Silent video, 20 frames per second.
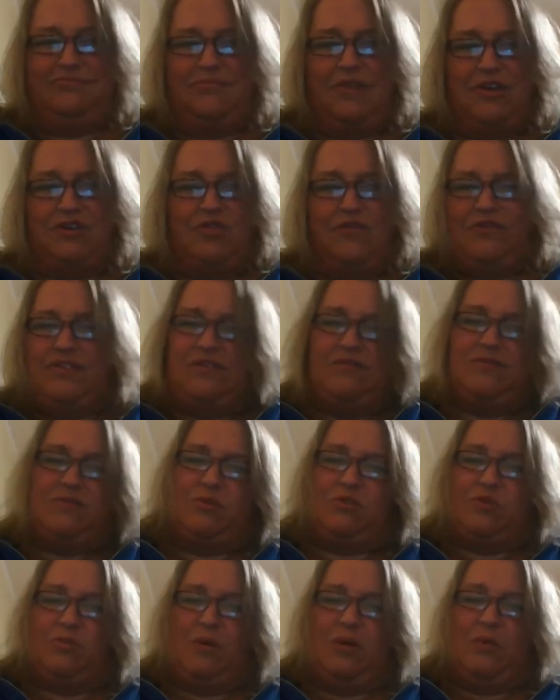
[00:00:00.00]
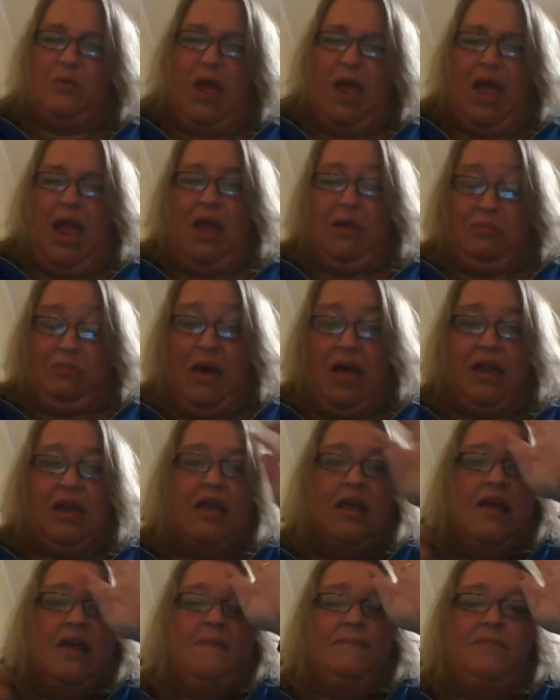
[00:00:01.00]
I'm not sure if it's even supposed to be YA,
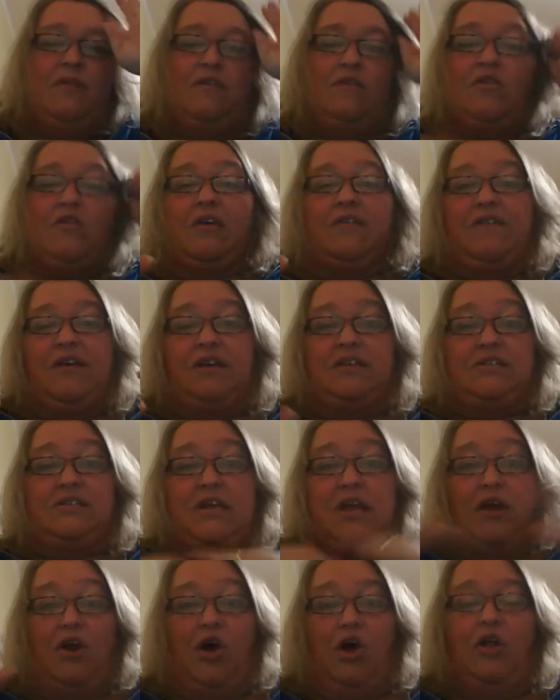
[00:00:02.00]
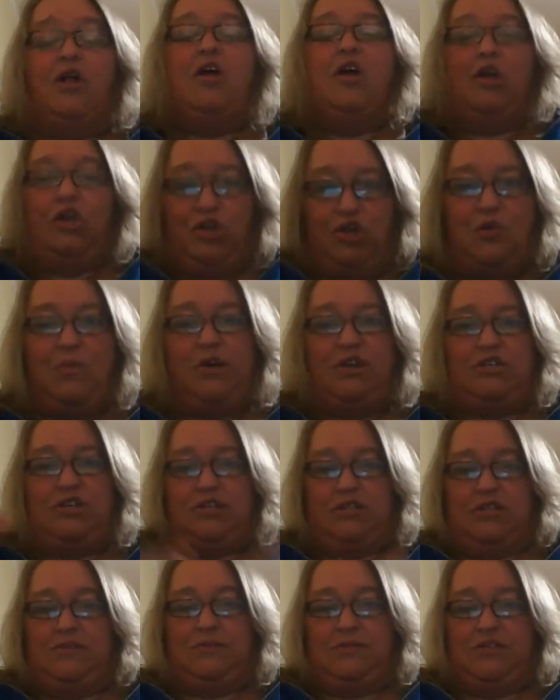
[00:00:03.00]
but if you like fantasy at all, you want to
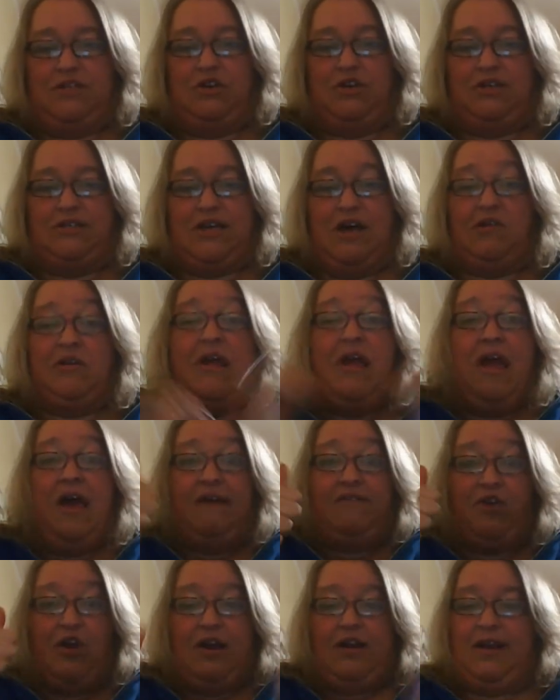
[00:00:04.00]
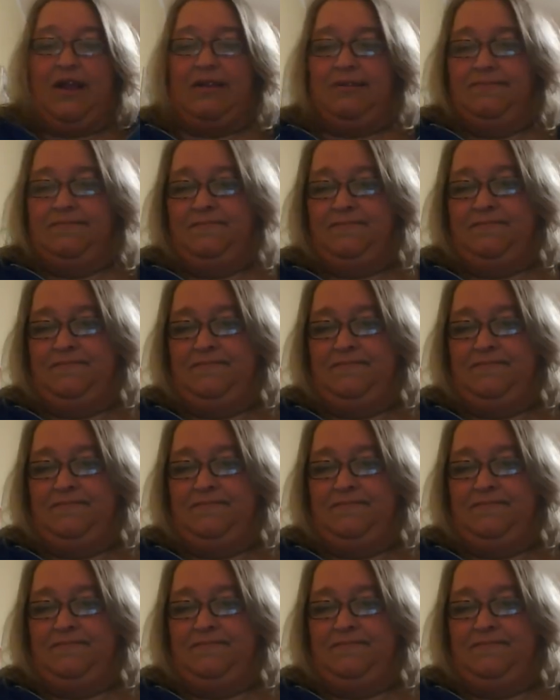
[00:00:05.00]
check this series out. Have a great night.